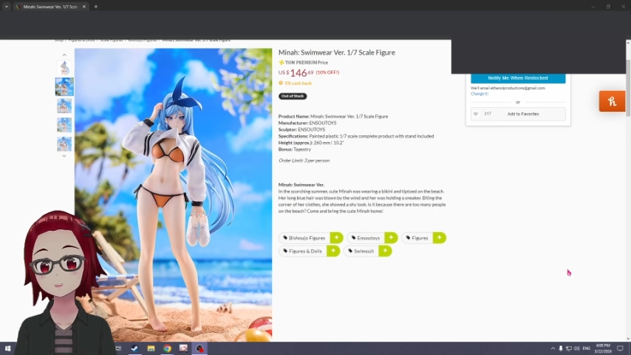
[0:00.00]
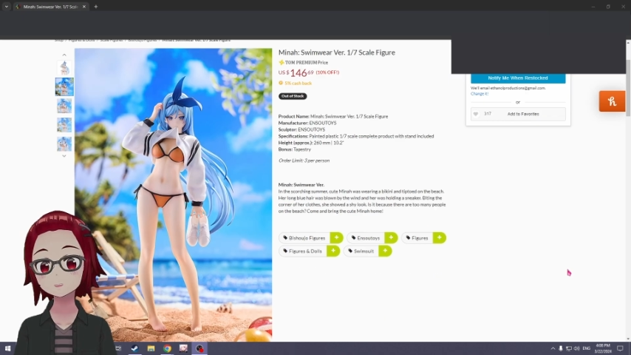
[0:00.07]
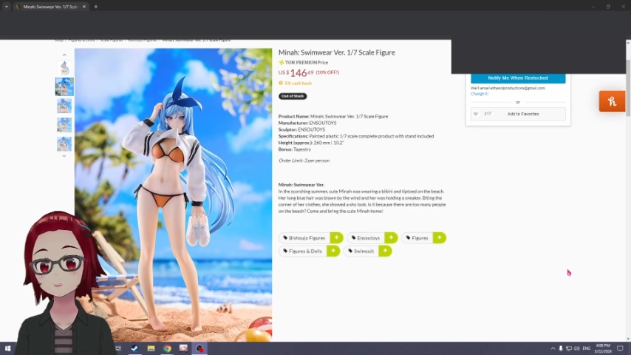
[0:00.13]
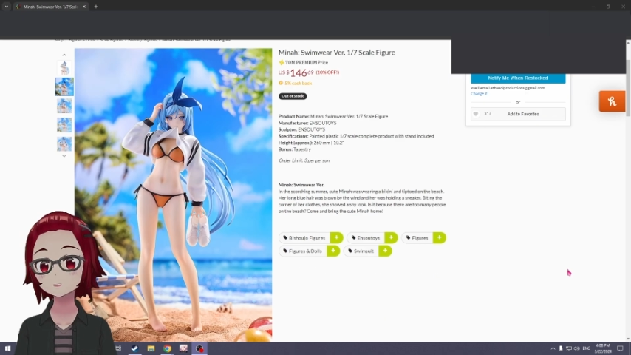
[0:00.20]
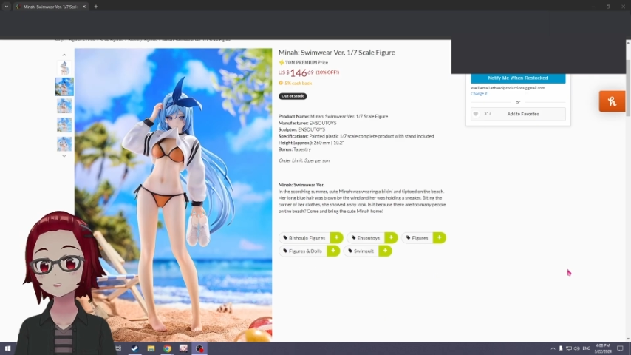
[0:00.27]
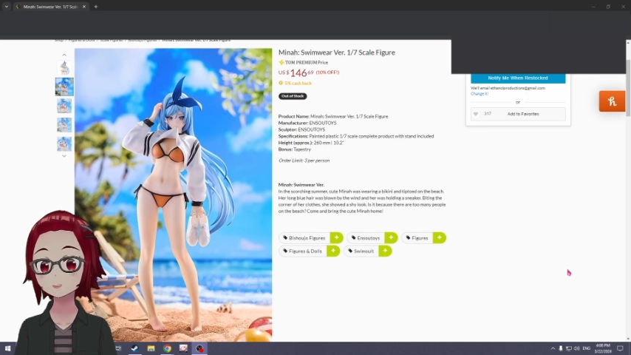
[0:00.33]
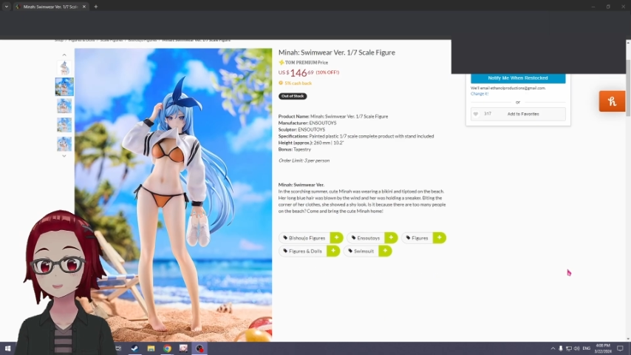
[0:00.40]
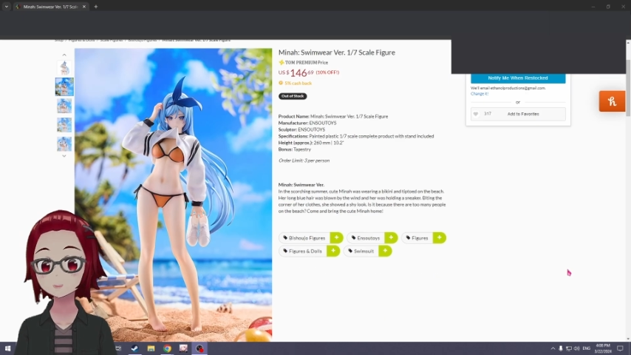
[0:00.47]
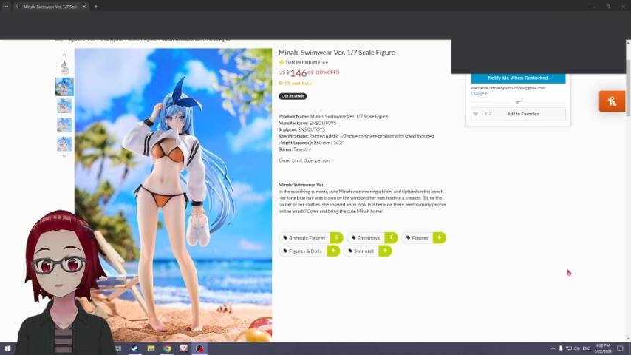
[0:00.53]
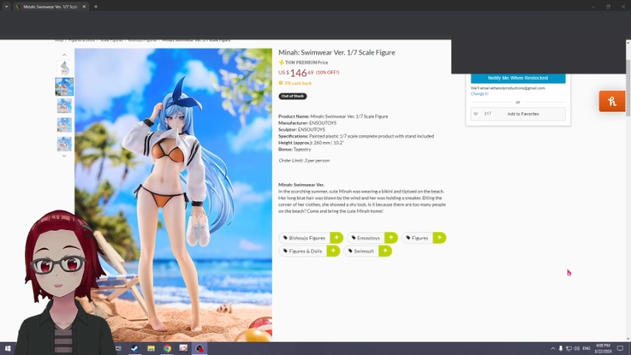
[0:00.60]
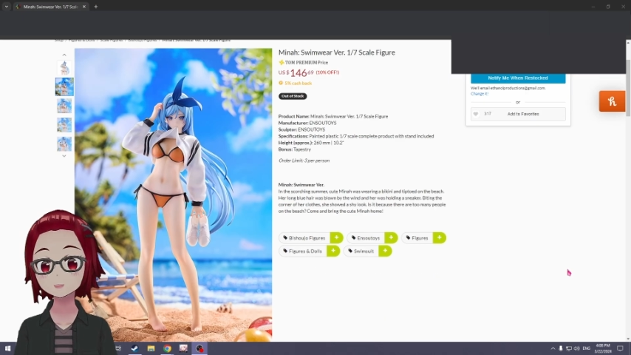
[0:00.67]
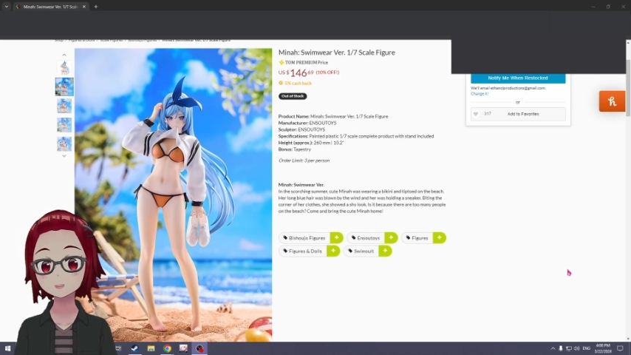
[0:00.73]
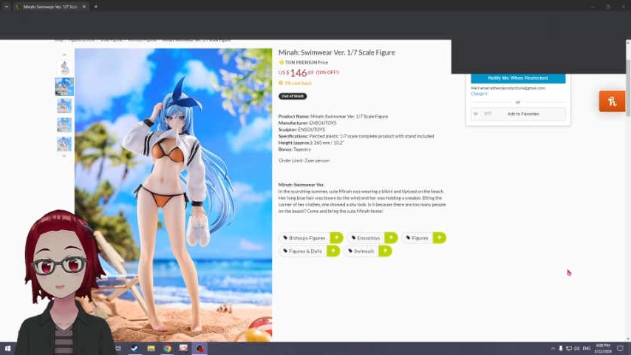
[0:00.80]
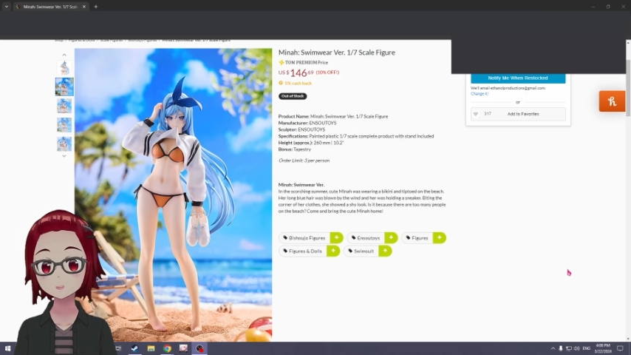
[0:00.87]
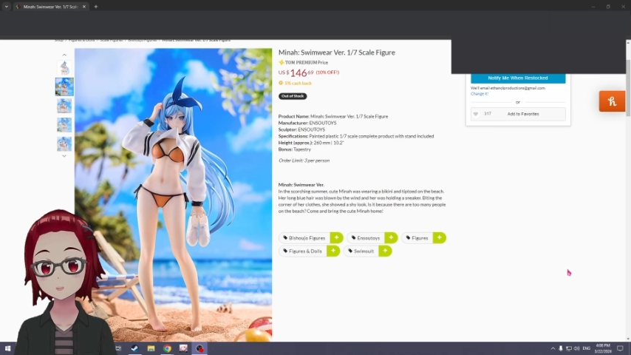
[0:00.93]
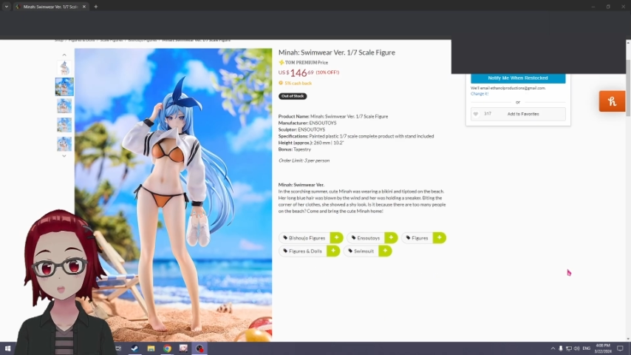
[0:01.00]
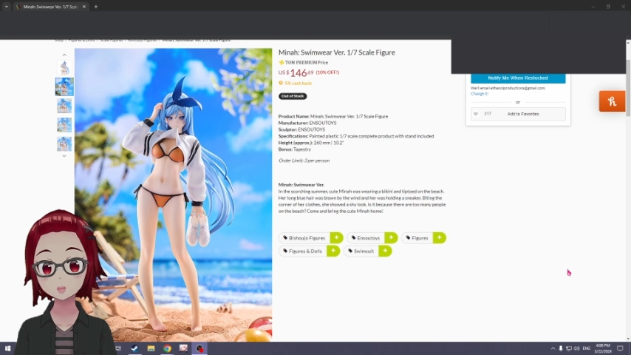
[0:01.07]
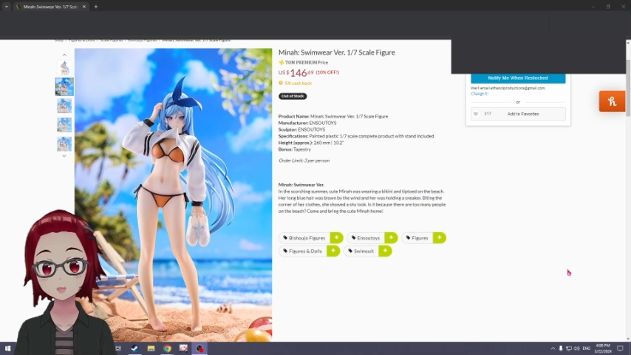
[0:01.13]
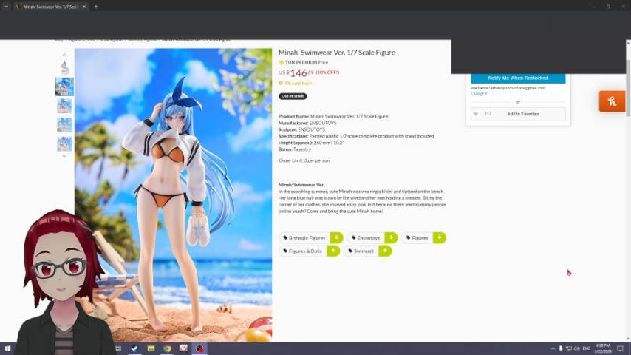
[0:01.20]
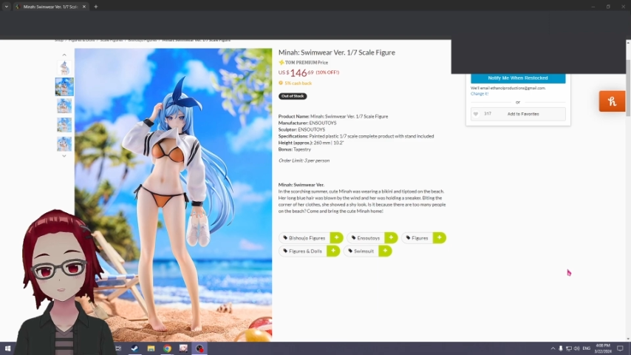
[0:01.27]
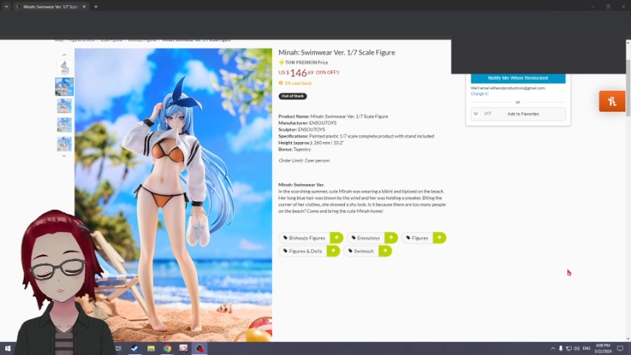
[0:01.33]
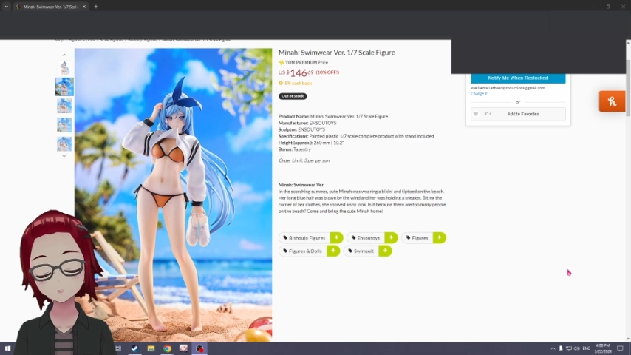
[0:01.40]
This figure is one
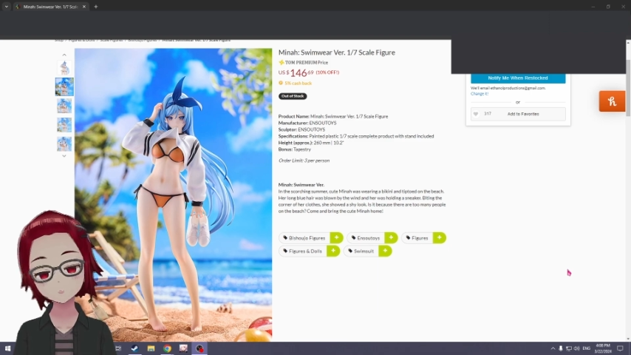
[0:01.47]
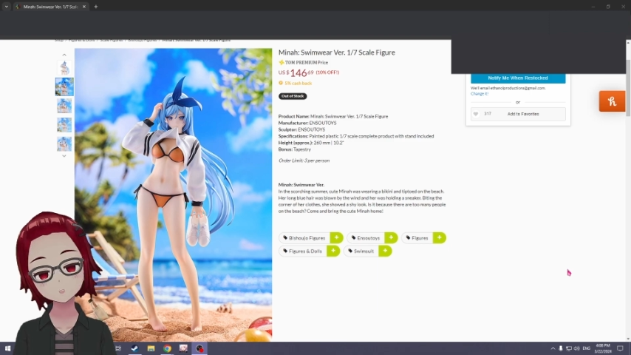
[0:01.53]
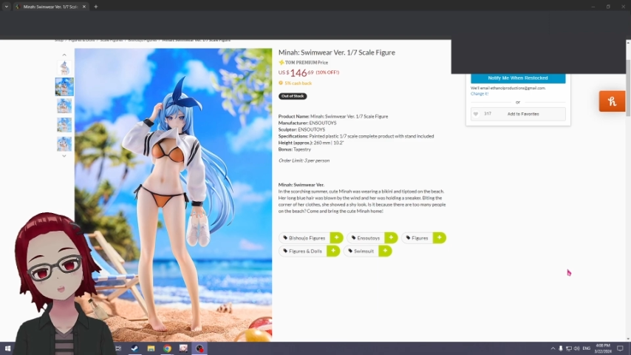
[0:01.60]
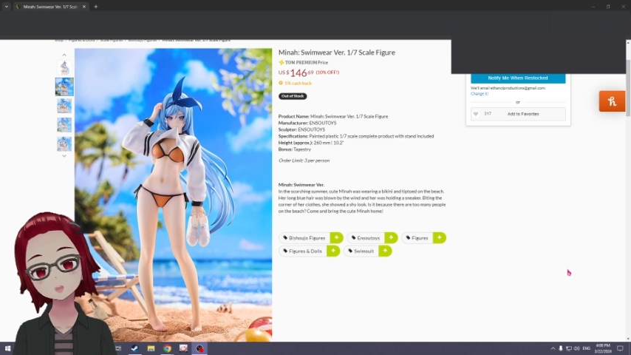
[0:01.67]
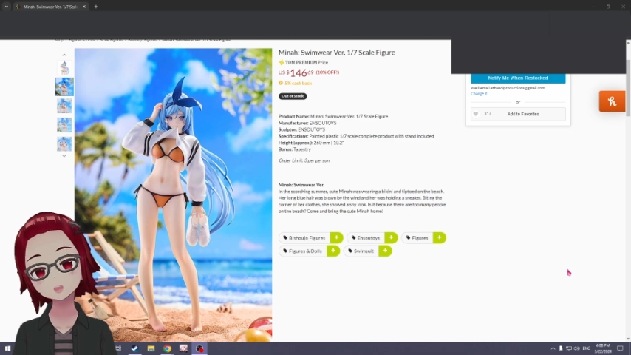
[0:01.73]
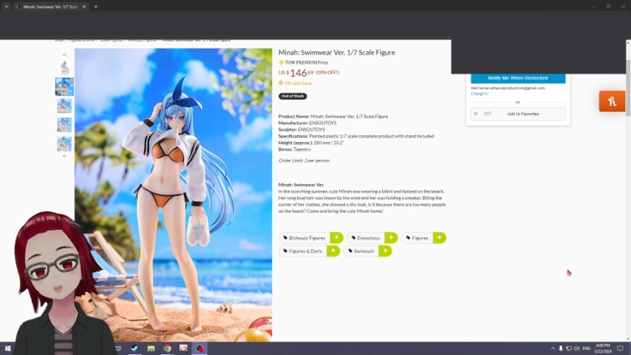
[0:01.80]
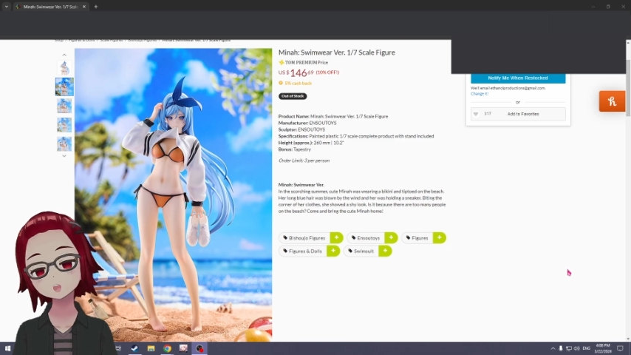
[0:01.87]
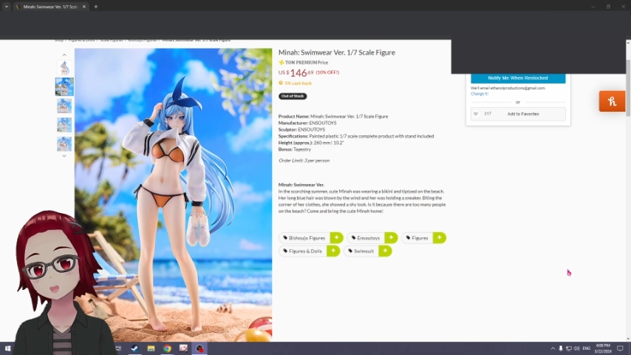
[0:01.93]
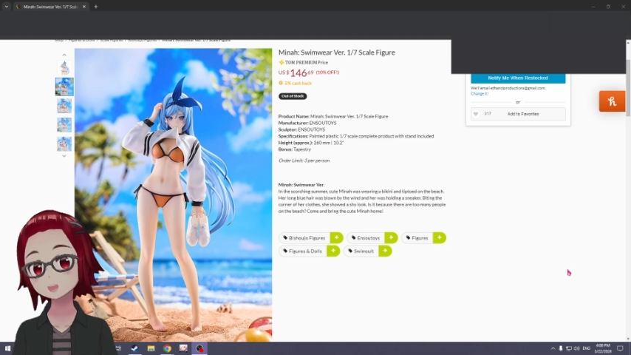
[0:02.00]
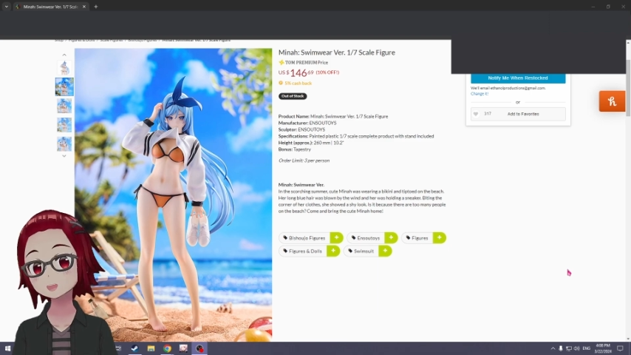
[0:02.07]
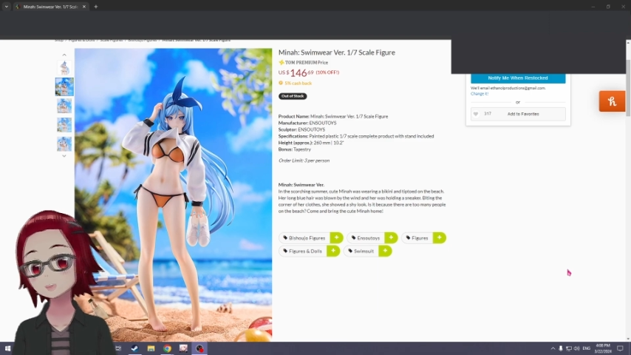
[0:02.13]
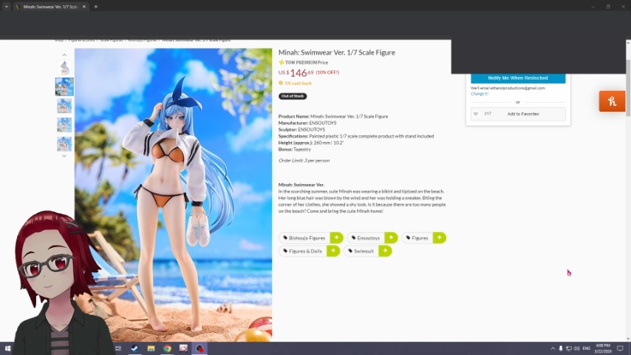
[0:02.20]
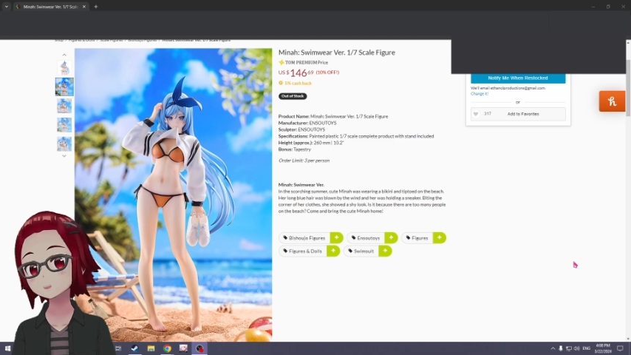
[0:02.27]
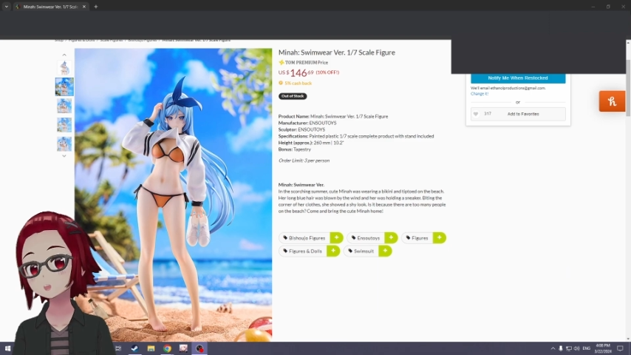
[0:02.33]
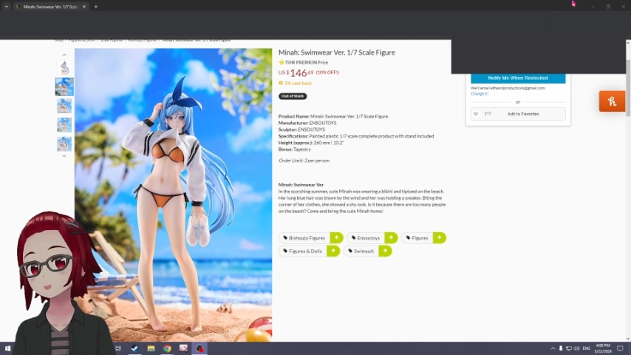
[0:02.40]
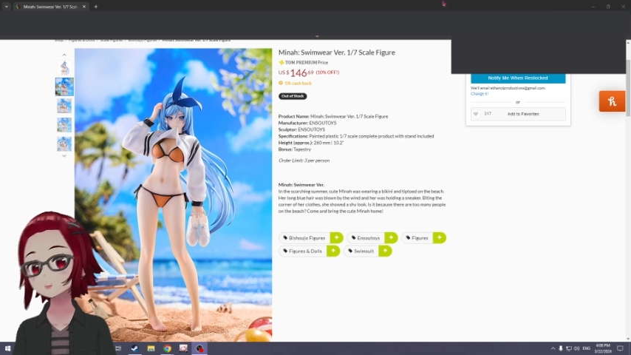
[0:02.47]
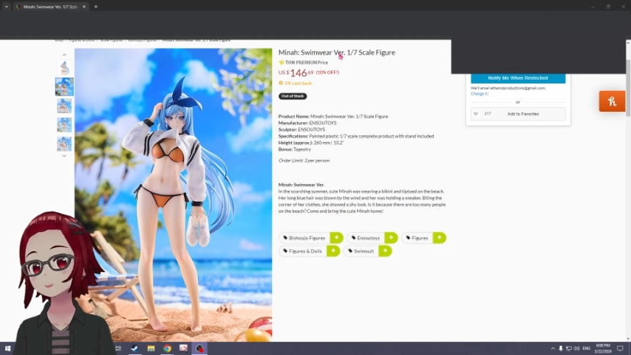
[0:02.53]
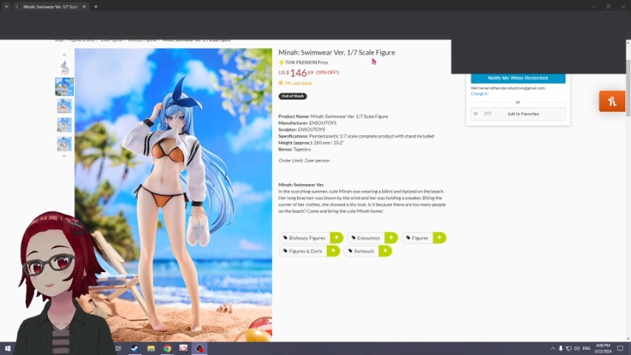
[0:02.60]
I'm super hyped for. This is